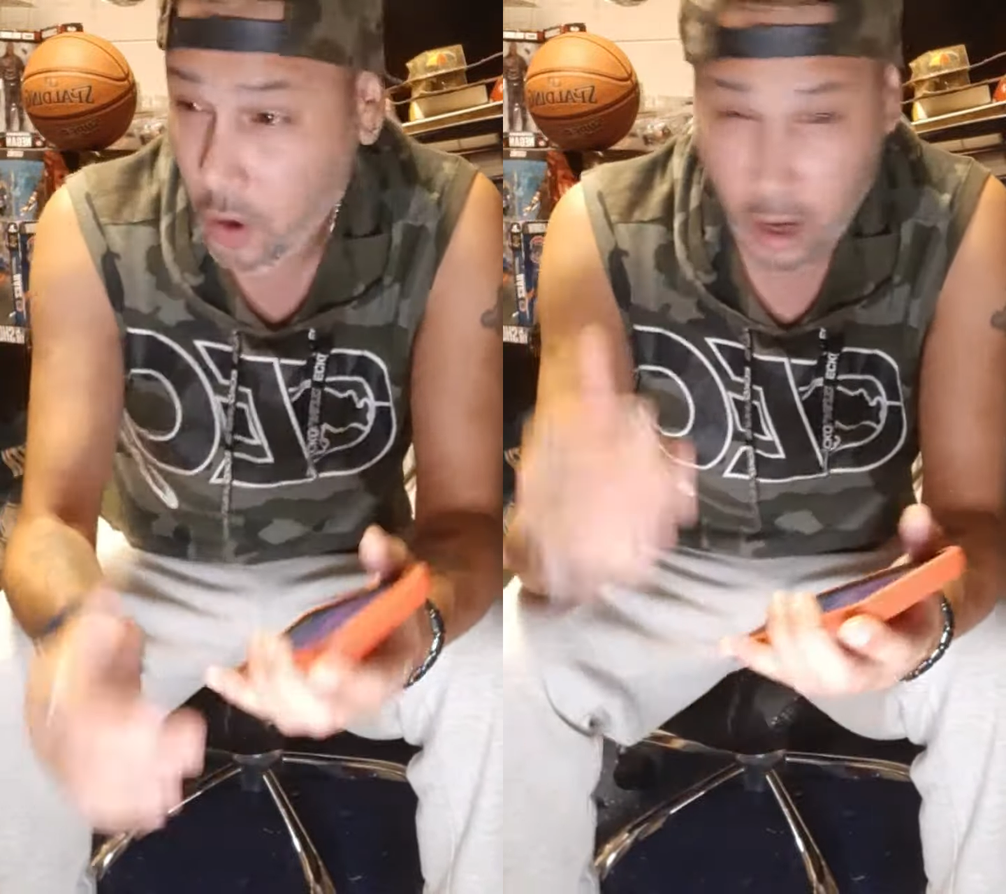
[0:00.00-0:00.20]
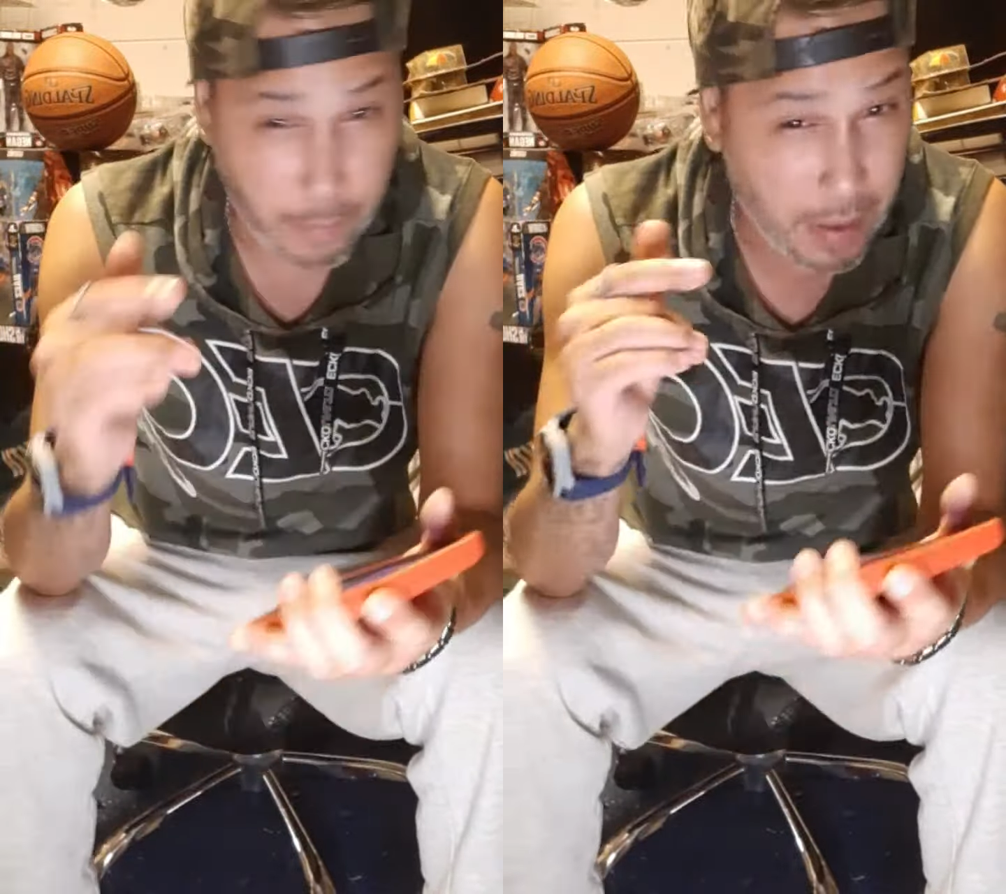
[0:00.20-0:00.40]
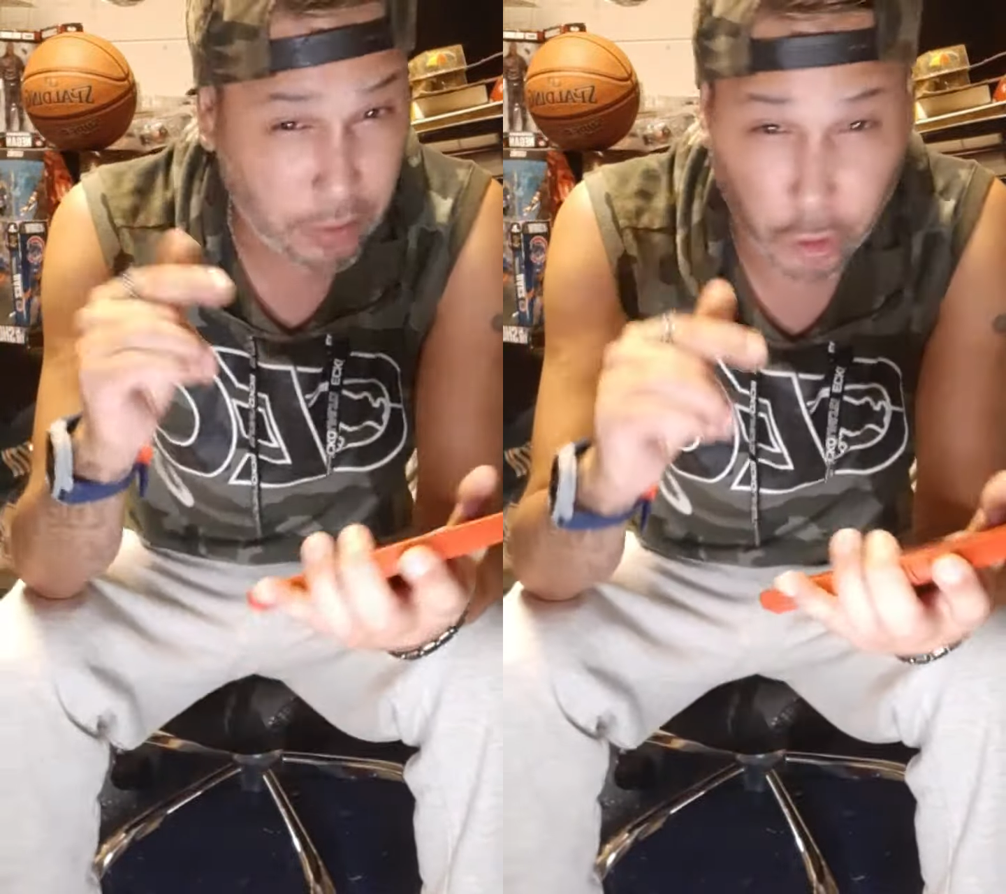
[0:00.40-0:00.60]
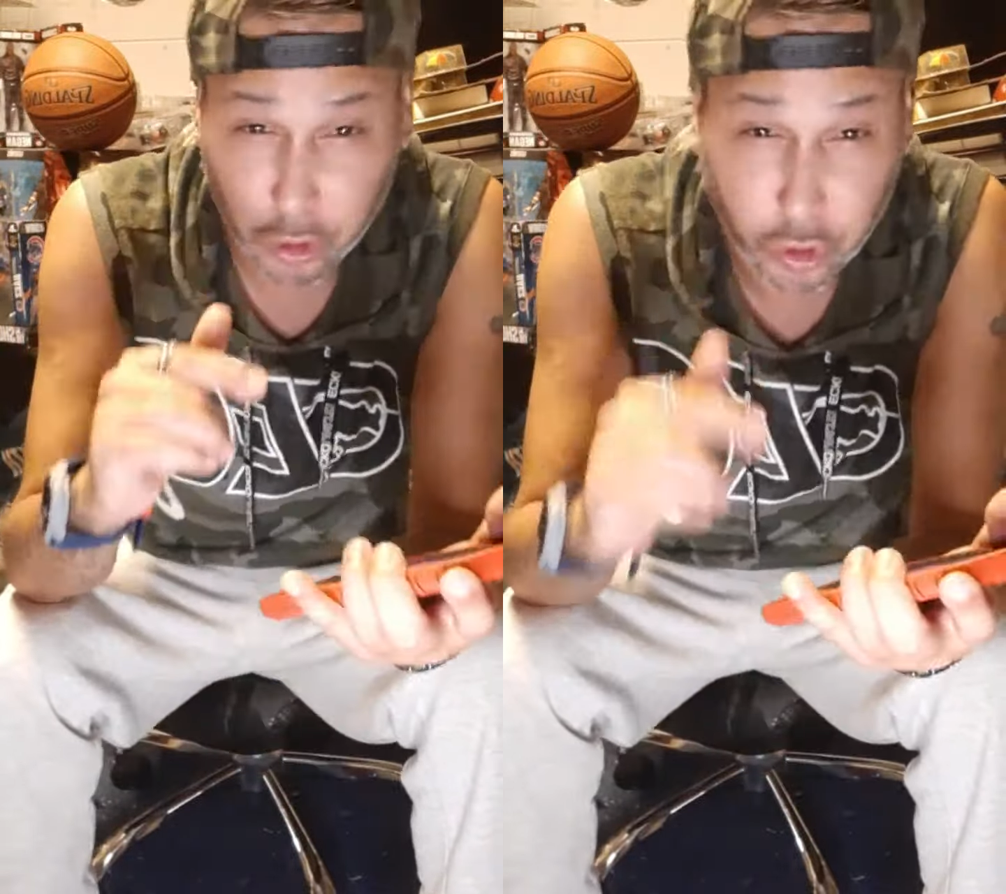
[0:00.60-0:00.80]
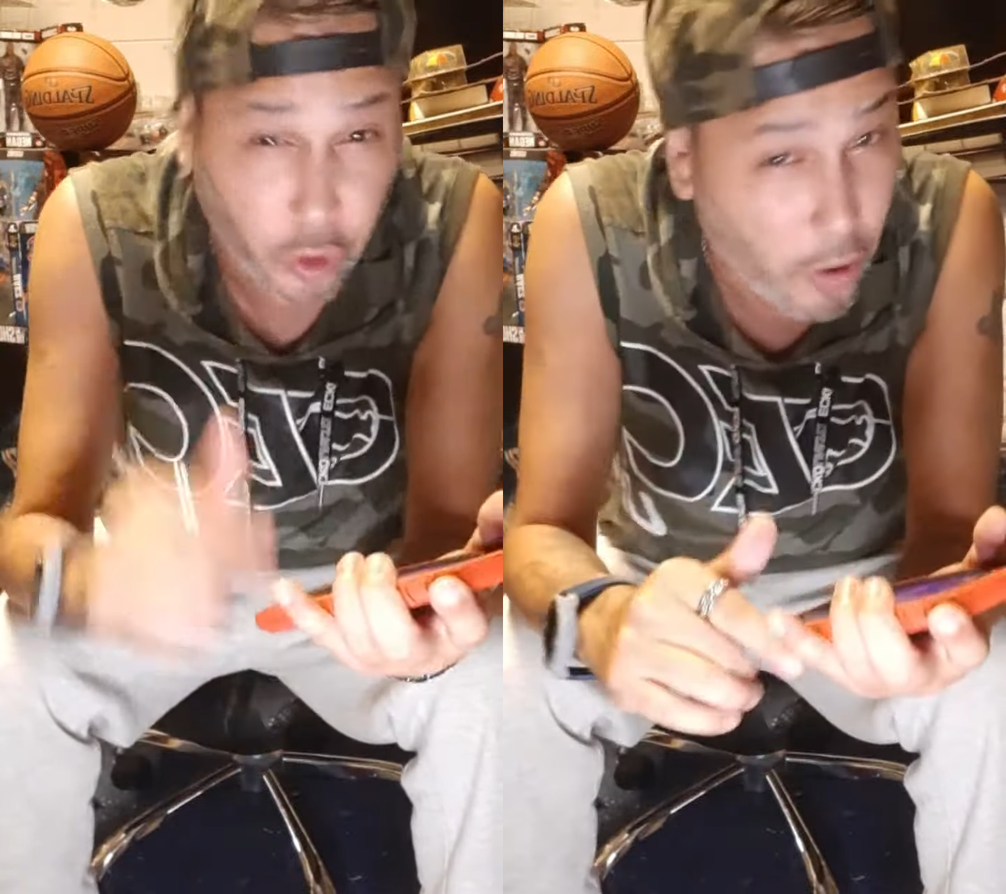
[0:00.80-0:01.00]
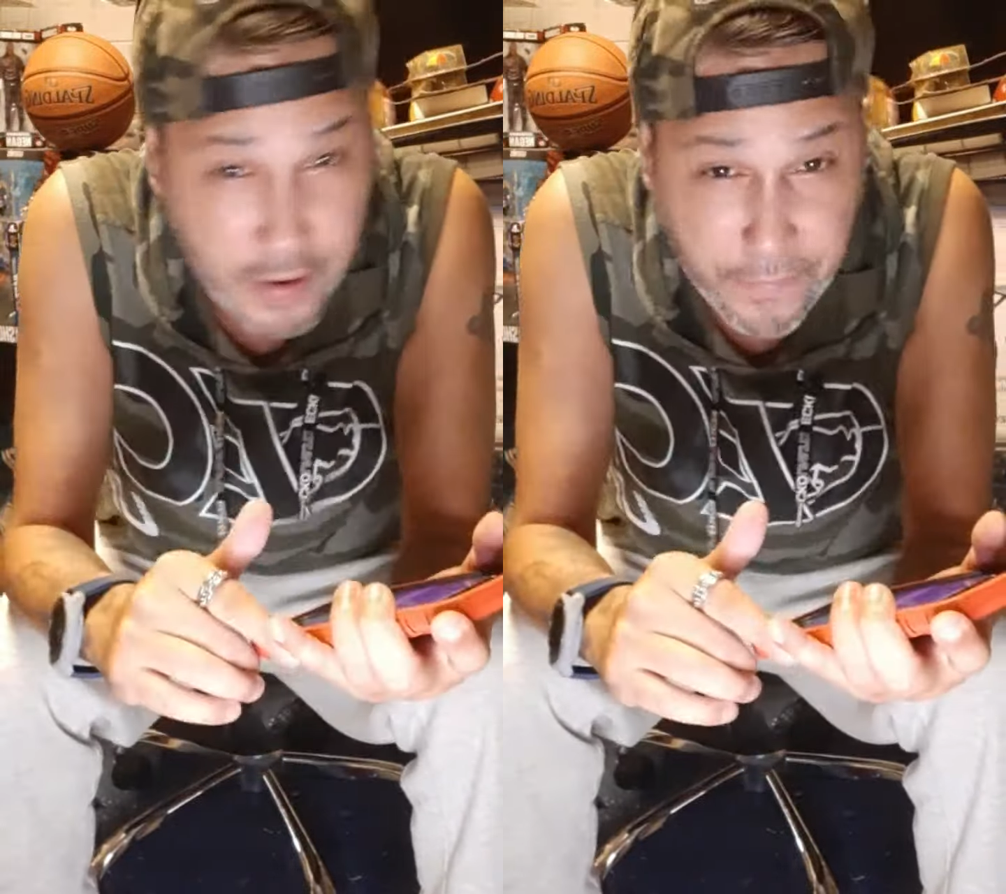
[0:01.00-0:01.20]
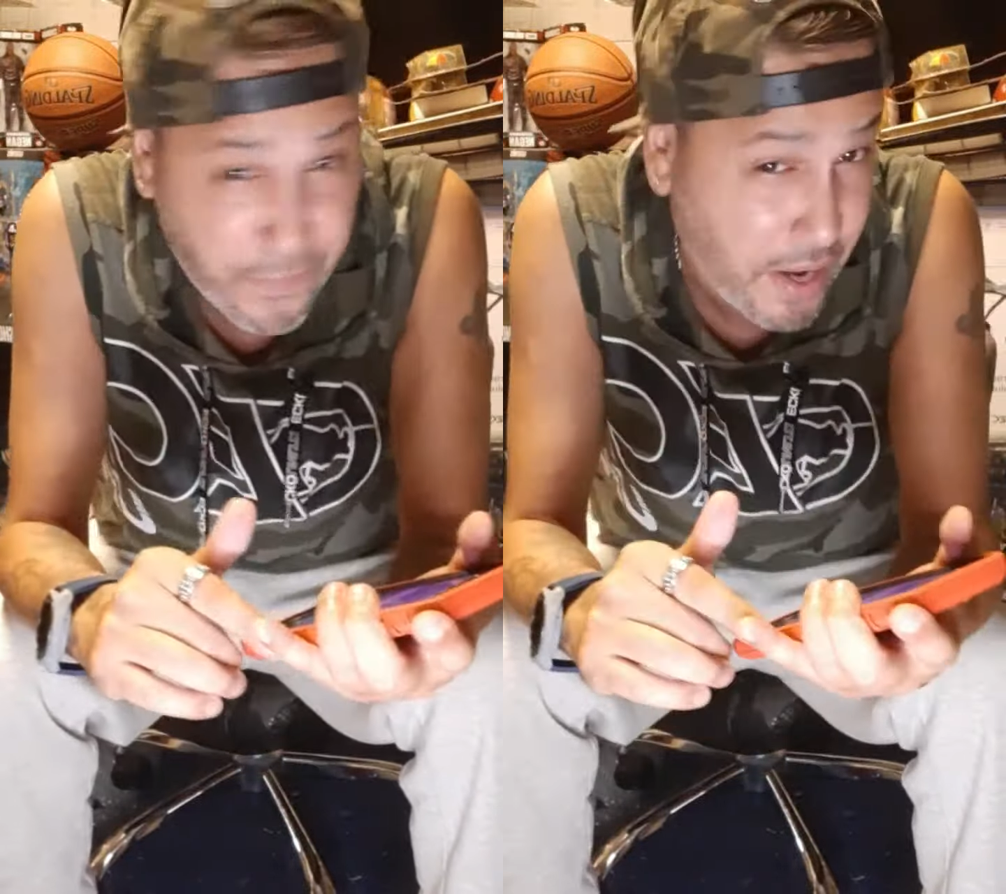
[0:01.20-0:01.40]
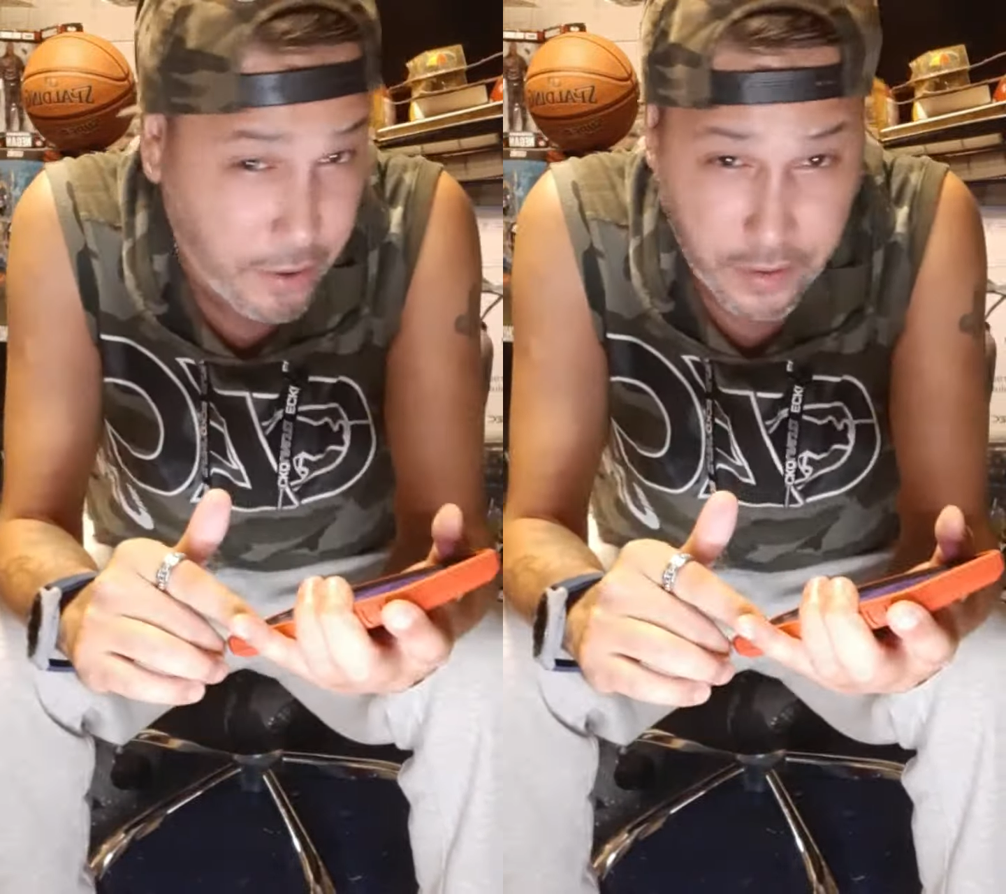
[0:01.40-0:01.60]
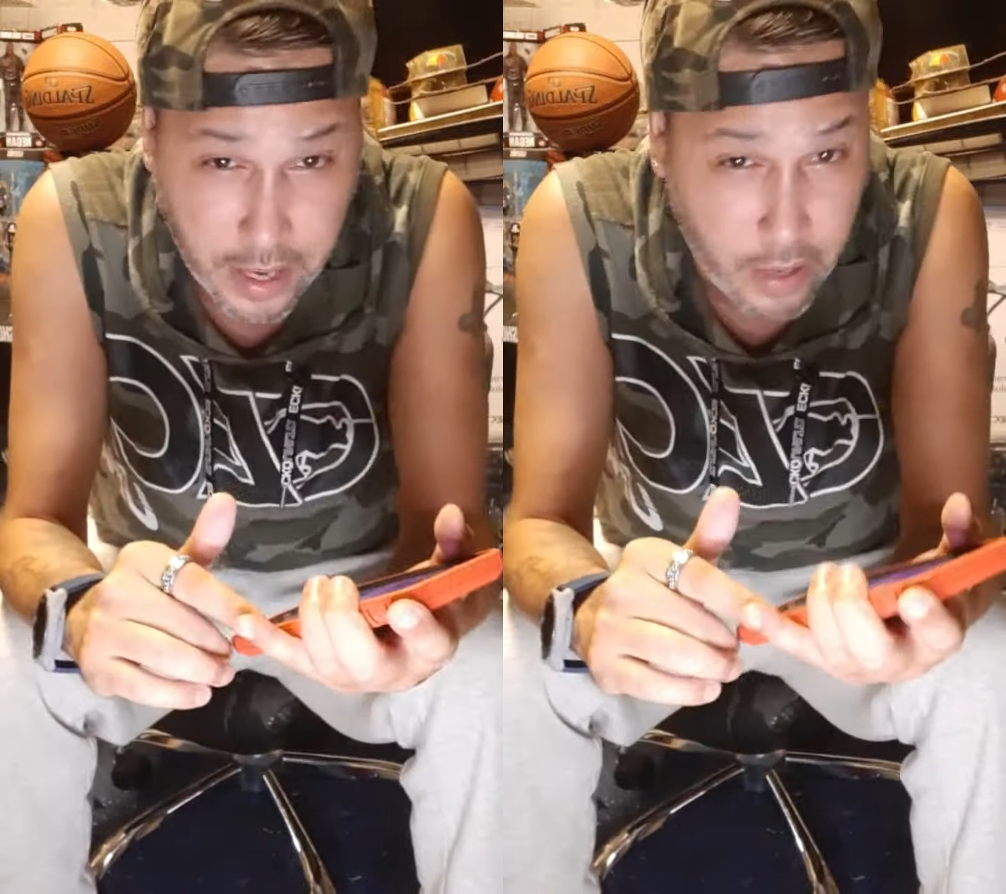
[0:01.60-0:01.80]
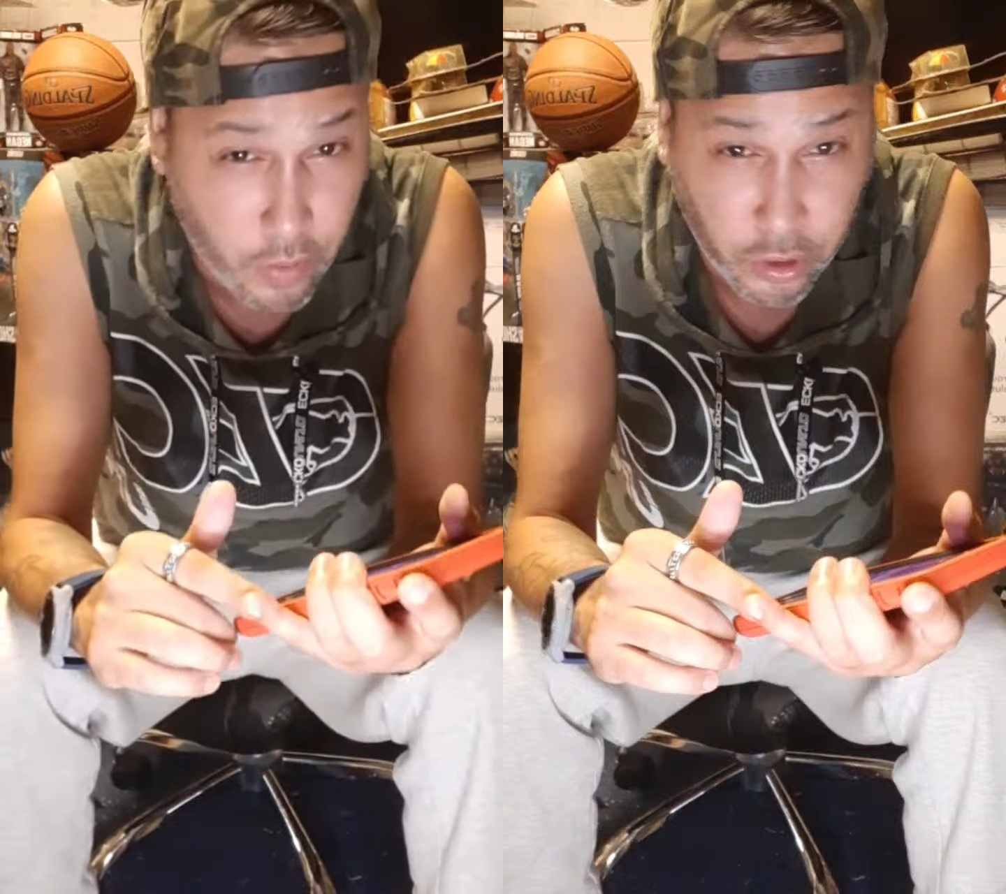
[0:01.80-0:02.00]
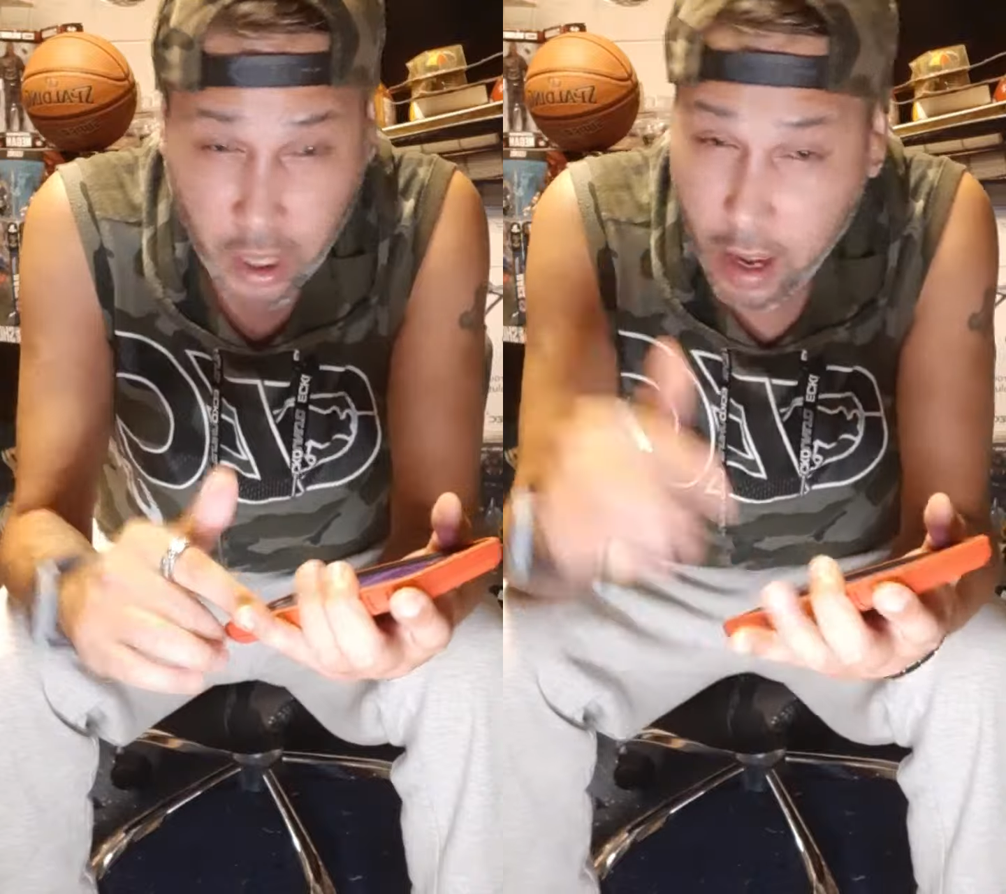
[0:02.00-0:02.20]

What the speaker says: about your dirty fingernails.